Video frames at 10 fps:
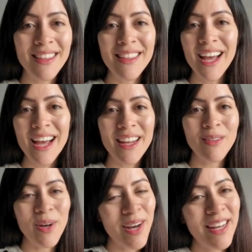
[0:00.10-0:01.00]
Tired
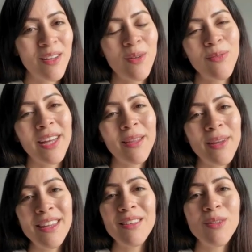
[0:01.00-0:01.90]
of hiding your feet
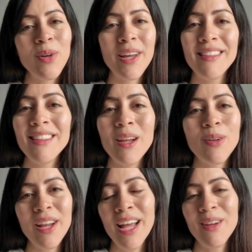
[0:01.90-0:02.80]
because of cracked
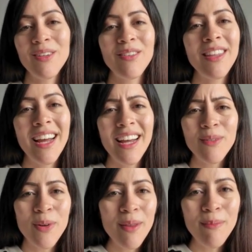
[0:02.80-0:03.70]
yellow nails?
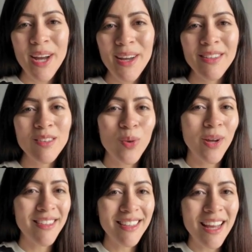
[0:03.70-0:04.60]
Feel embarrassed to
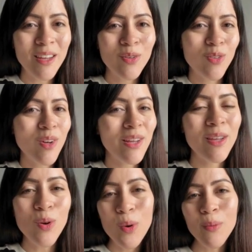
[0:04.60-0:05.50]
wear sandals or
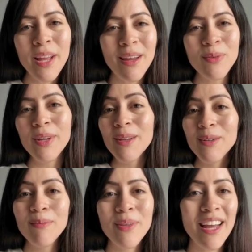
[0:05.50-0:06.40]
even walk barefoot at
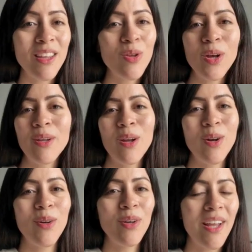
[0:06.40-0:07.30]
home? You're not
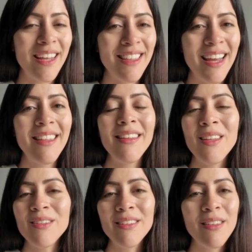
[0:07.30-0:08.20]
alone, and yes,
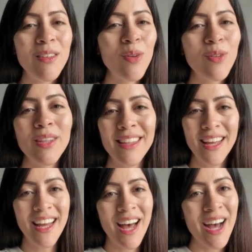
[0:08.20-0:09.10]
there is a solution.
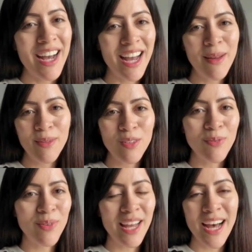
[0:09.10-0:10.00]
Hi, I'm
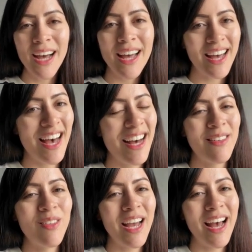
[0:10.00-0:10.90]
Sophia, and
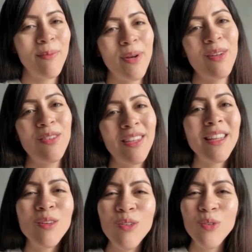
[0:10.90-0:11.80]
today I'm going to share
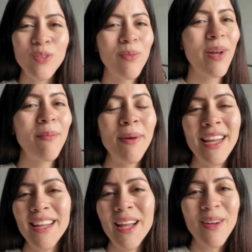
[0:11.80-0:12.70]
the truth about
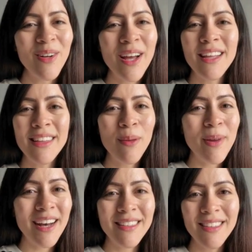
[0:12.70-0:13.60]
MetaNail, the
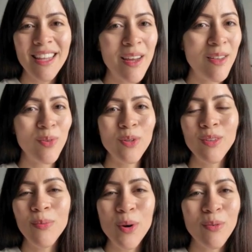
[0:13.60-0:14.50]
advanced nail and foot
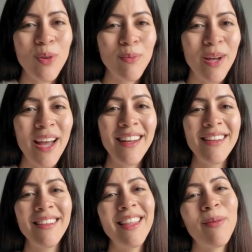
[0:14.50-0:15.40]
support formula
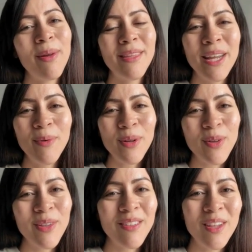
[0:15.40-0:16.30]
that's helping people
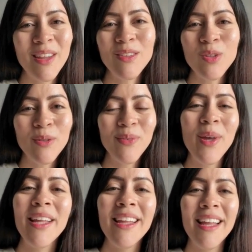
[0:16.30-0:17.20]
across the country
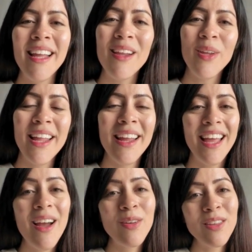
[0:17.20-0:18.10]
finally get clean,
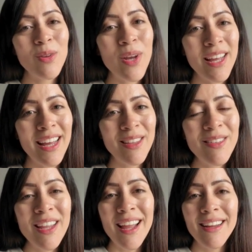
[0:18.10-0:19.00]
healthy-looking nails
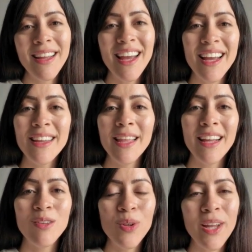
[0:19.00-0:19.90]
again,
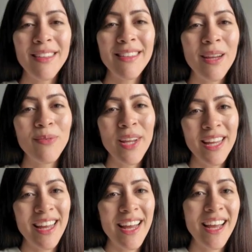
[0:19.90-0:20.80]
naturally and
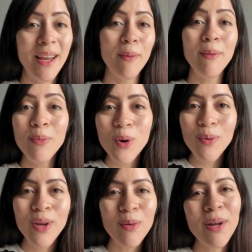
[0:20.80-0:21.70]
safely. But before
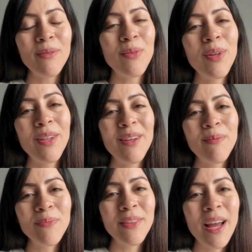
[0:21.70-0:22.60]
we go any further,
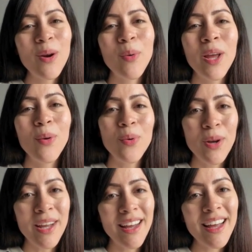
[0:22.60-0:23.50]
a quick
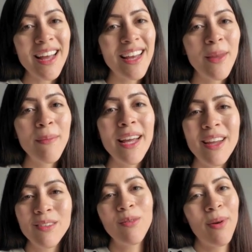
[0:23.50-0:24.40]
warning.
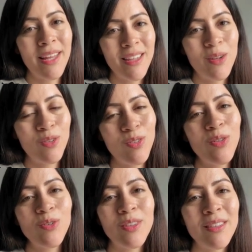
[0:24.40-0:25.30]
Because of MetaNail's
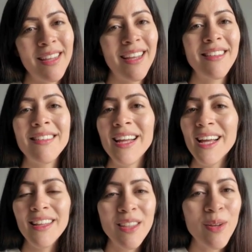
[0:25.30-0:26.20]
huge success,
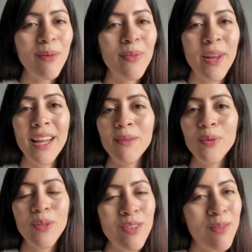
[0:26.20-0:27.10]
there are fake
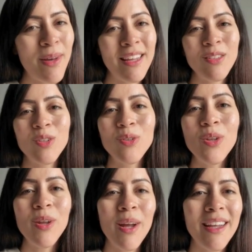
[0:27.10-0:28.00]
versions being sold
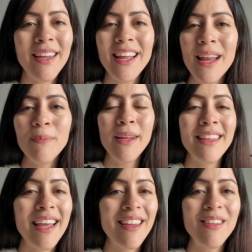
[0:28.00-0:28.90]
online.
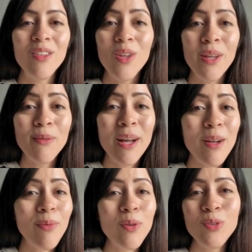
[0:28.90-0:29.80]
MetaNail is only
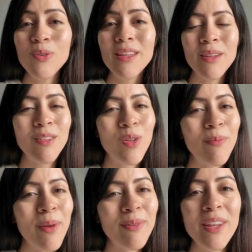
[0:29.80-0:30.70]
available through the official
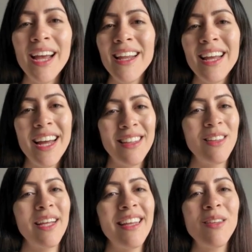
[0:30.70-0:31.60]
website. The
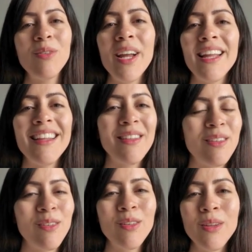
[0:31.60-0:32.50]
link is right here in the
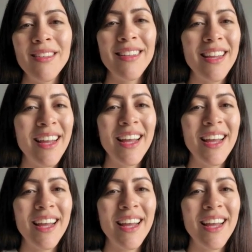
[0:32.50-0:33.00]
description.